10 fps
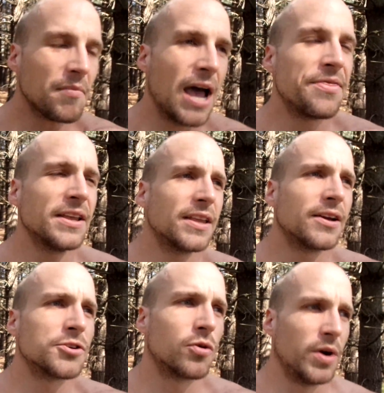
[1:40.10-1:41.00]
I think that
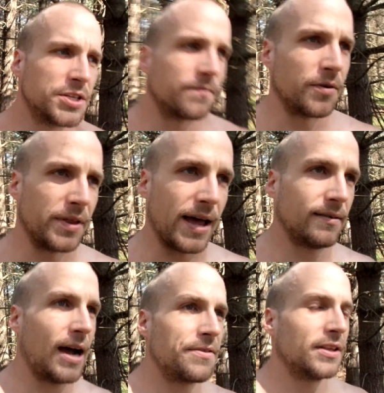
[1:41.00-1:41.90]
there's a reason for that.
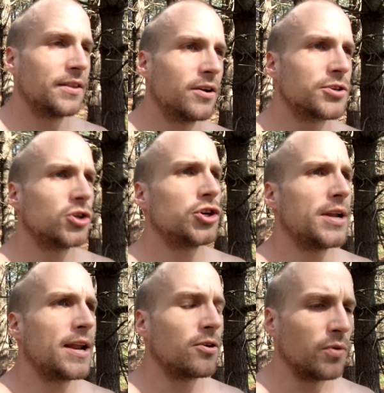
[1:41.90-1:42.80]
I think that there's a
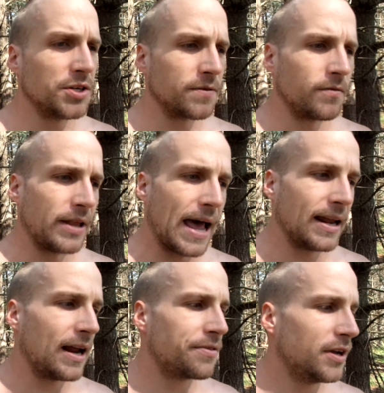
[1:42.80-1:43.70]
genetic reason for that.
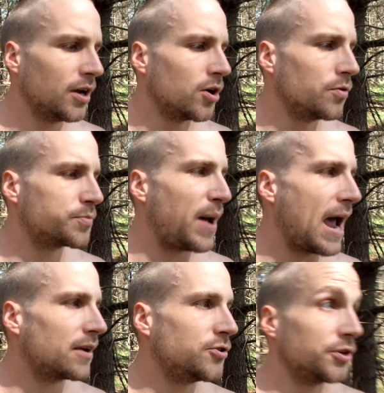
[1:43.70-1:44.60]
And I think it goes
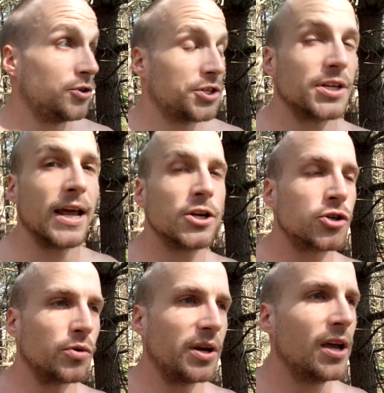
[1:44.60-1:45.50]
back just in
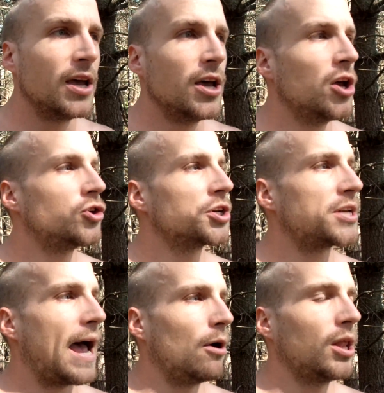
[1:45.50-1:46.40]
history, just
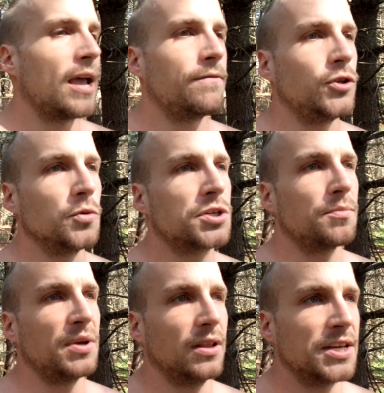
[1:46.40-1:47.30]
to how life used to
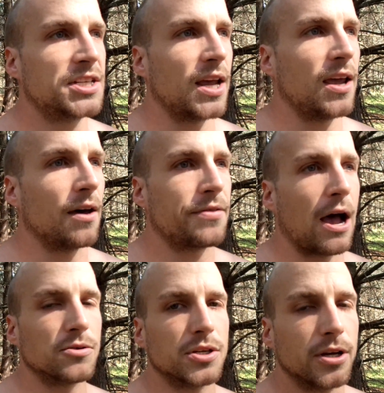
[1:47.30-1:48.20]
be, let's say
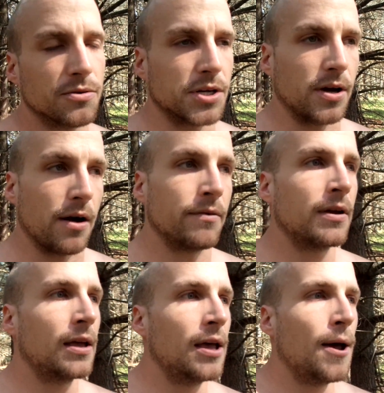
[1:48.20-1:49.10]
1,000 years ago.
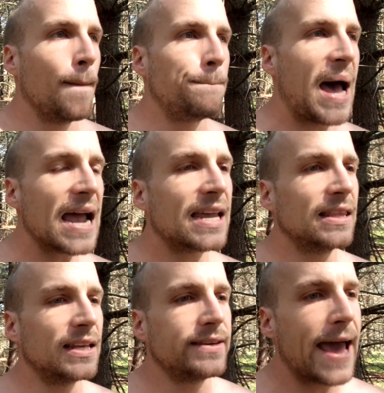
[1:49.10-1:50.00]
Back in
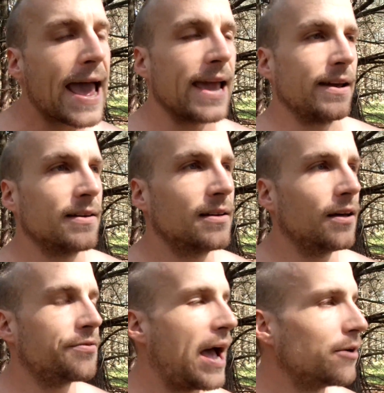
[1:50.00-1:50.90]
the day,
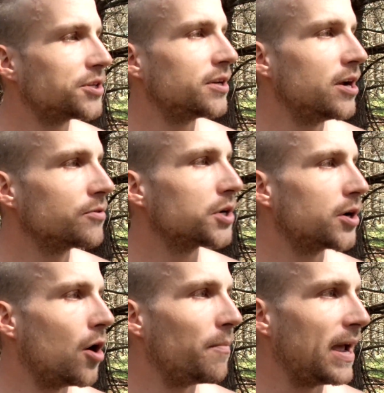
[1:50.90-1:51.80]
1,000 years
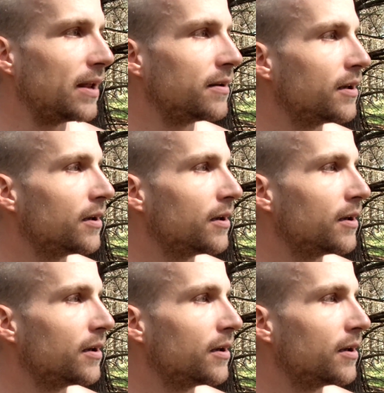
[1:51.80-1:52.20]
ago, man,